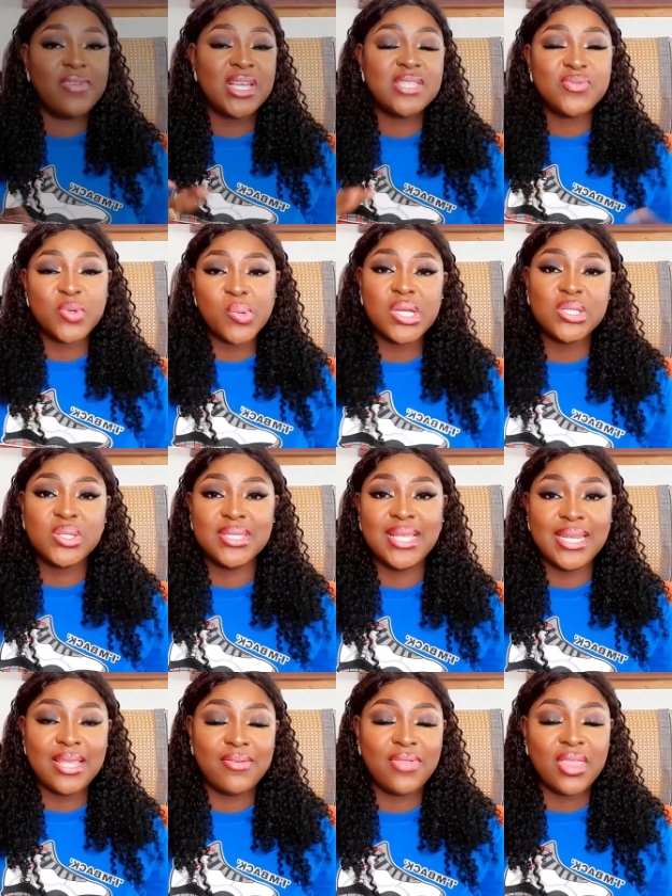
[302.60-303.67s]
fast forward to the
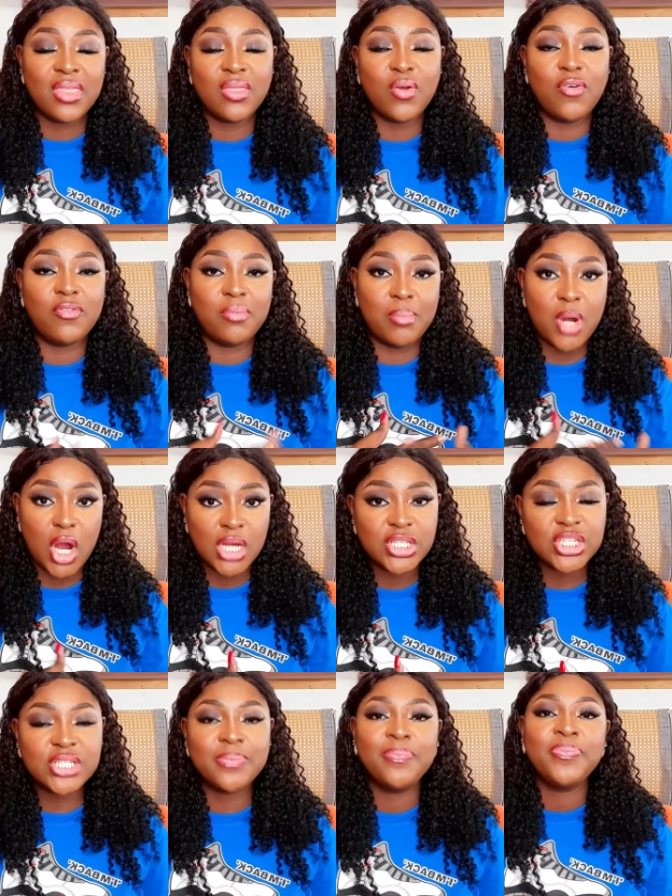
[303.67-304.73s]
11th of
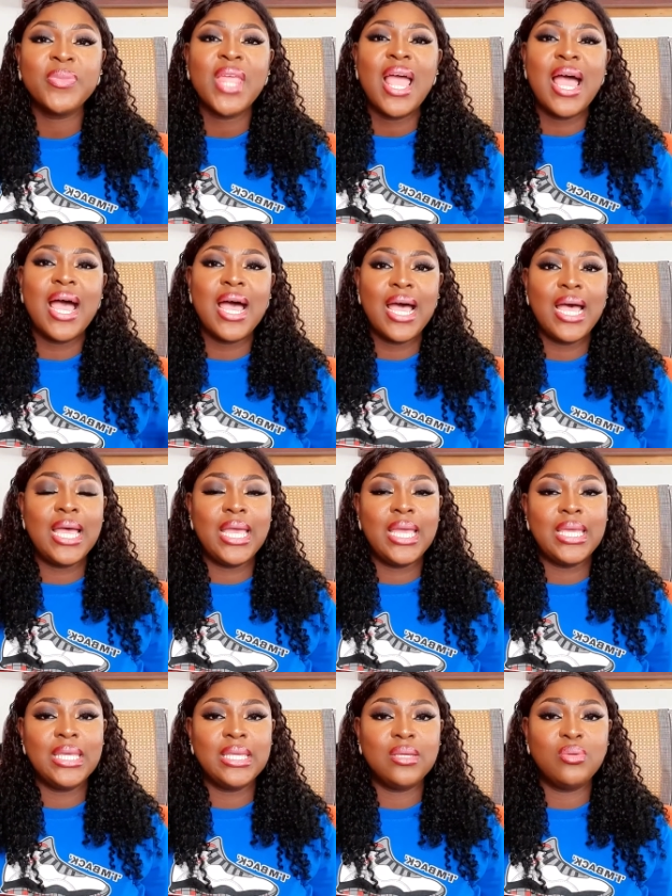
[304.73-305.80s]
march
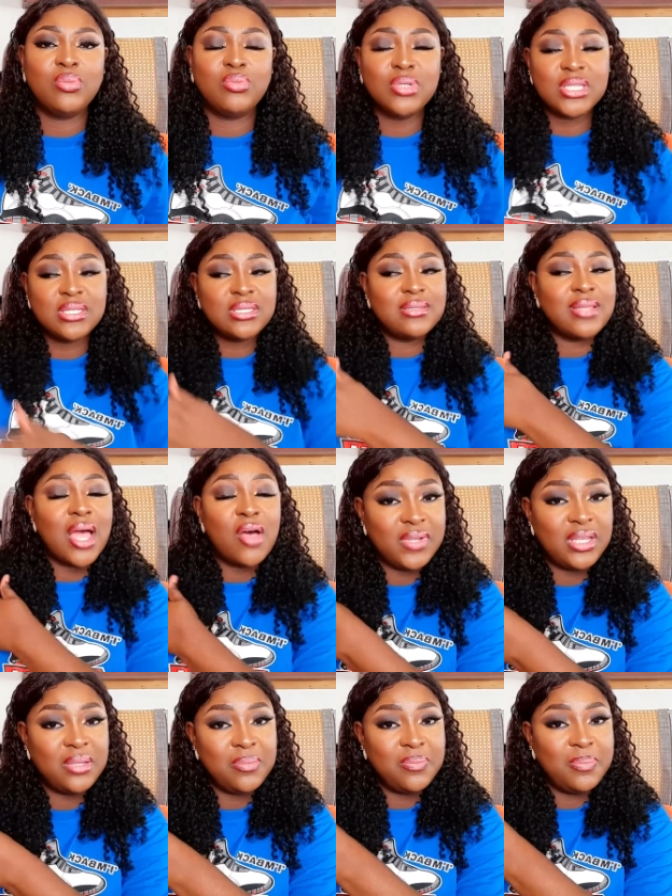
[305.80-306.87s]
i was now
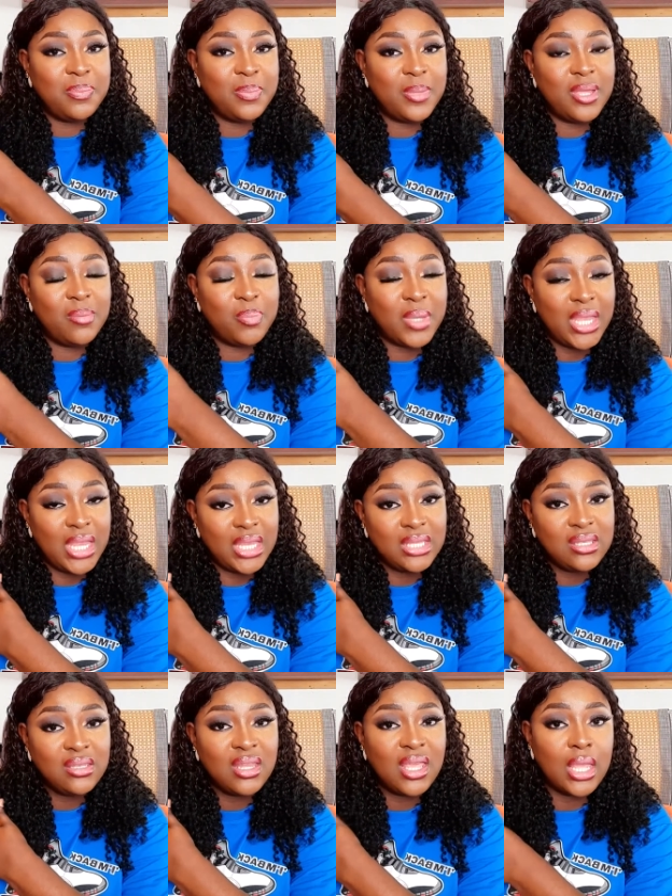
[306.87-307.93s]
feeling pain
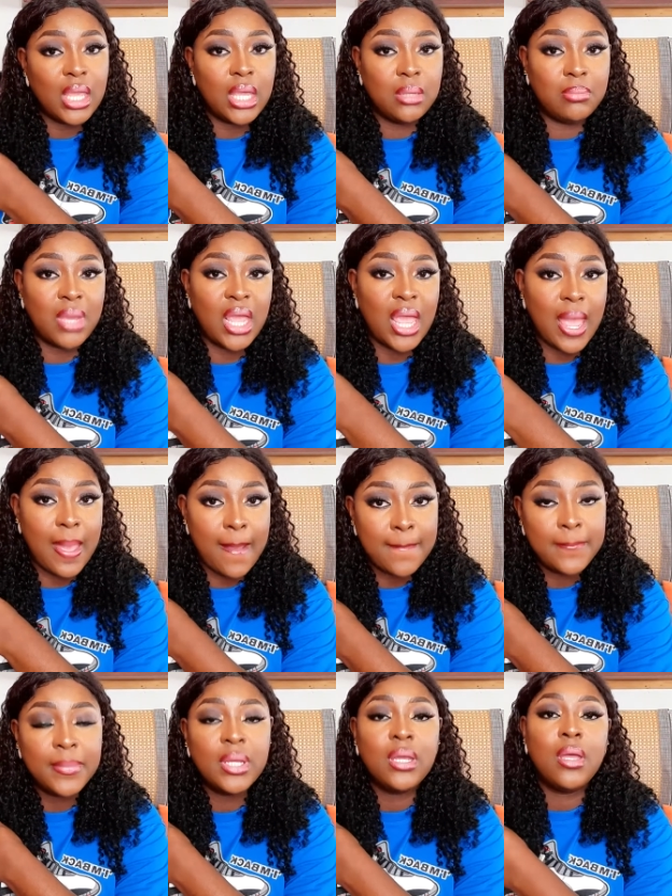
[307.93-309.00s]
in my
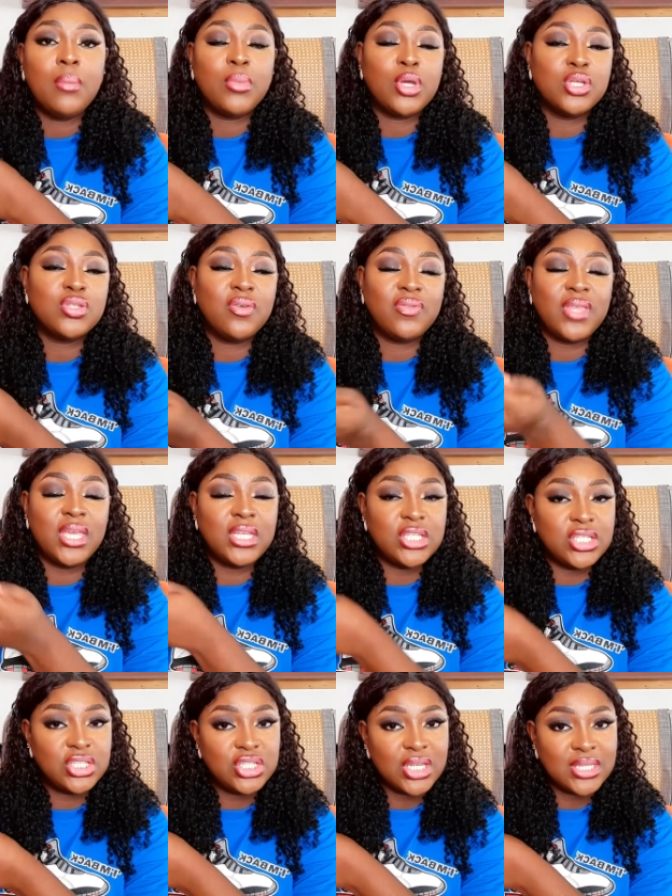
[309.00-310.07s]
arm because of the
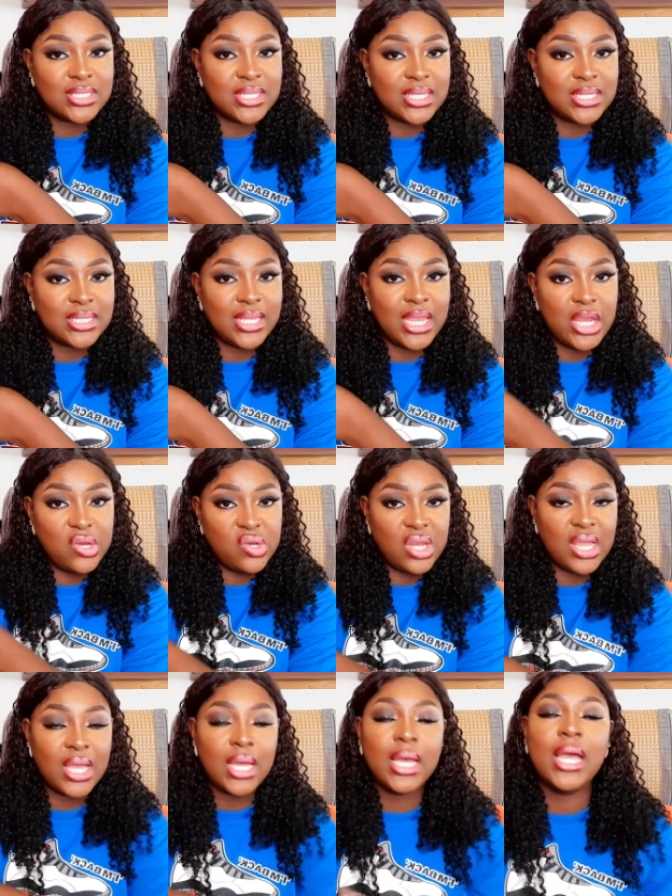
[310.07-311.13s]
injected
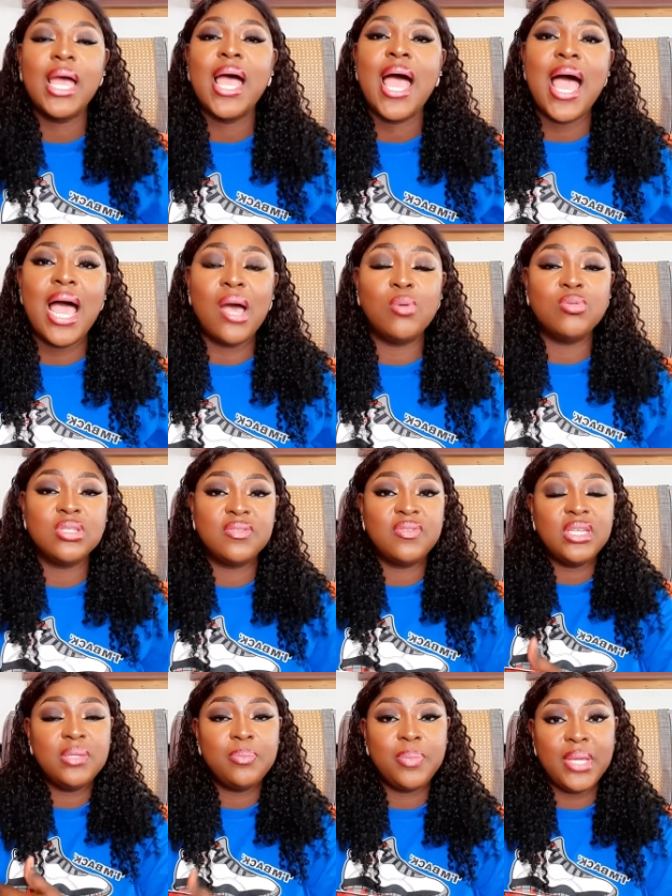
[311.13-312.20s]
area i was
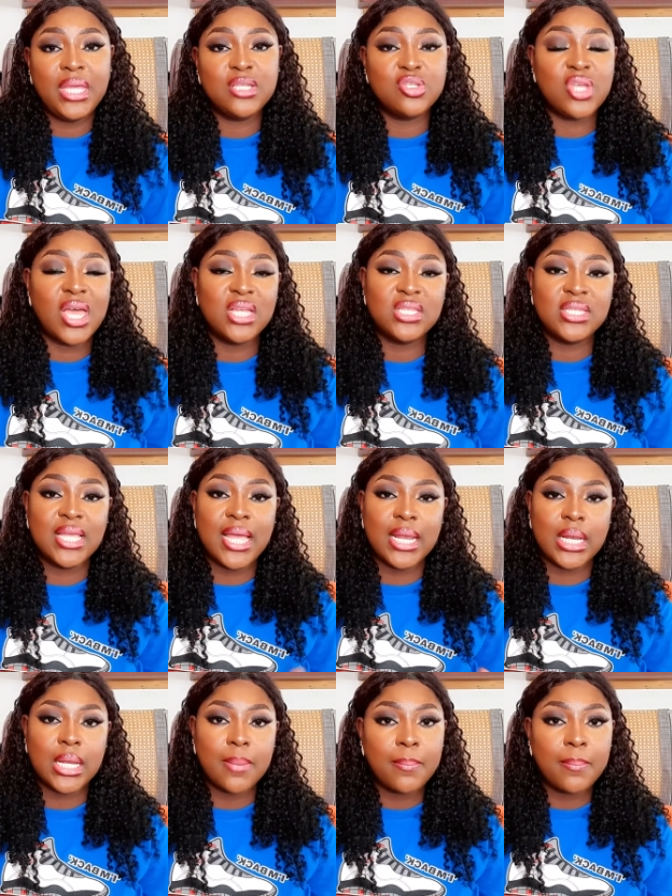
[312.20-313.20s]
feeling pain so i had to take another